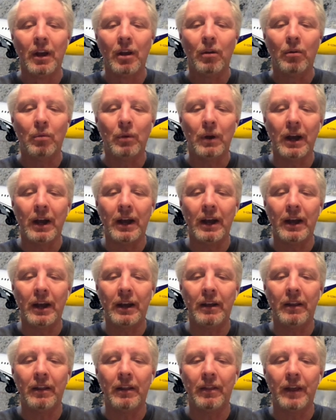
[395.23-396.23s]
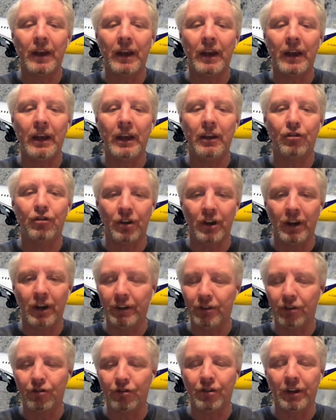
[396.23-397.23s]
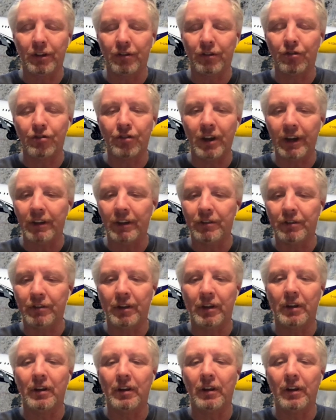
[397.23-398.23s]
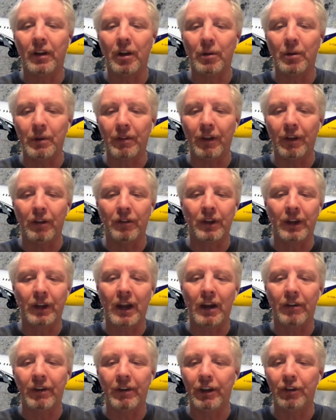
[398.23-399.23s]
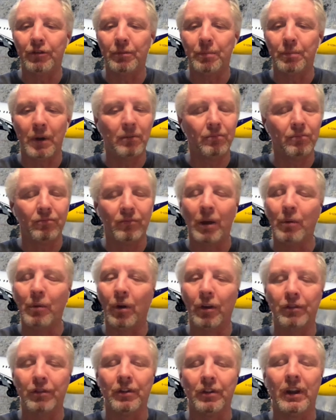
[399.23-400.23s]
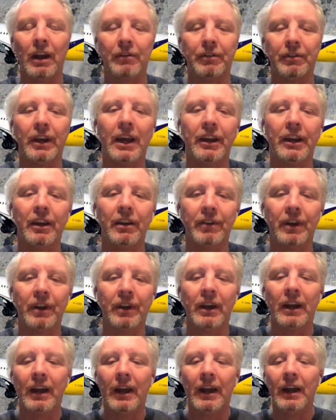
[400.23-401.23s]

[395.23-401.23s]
where they tried to lower the undercarriage, but it wasn't having any of it.